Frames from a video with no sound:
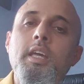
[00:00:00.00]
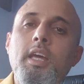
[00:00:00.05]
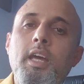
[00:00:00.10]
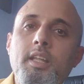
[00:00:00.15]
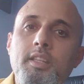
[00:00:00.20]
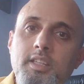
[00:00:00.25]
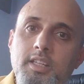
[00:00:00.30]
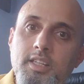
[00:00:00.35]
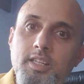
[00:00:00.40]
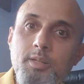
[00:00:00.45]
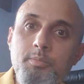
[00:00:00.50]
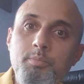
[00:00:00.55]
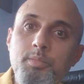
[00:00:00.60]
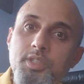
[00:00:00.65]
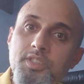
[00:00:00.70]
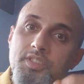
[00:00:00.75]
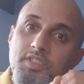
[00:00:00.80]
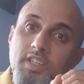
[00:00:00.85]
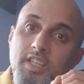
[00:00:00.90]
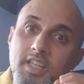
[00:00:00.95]
And the
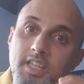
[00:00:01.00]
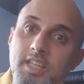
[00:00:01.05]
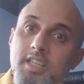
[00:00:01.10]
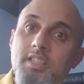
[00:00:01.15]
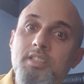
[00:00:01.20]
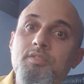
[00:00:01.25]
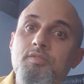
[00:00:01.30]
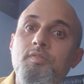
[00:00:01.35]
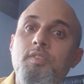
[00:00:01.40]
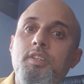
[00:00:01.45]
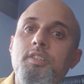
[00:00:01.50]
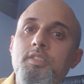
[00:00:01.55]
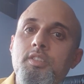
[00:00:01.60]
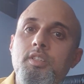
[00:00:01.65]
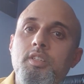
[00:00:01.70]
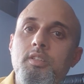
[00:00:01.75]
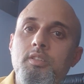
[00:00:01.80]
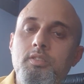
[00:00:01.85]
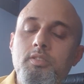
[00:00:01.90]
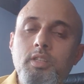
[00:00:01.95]
Olympus is fun
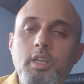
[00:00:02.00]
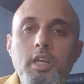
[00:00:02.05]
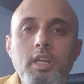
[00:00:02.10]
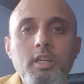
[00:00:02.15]
to use.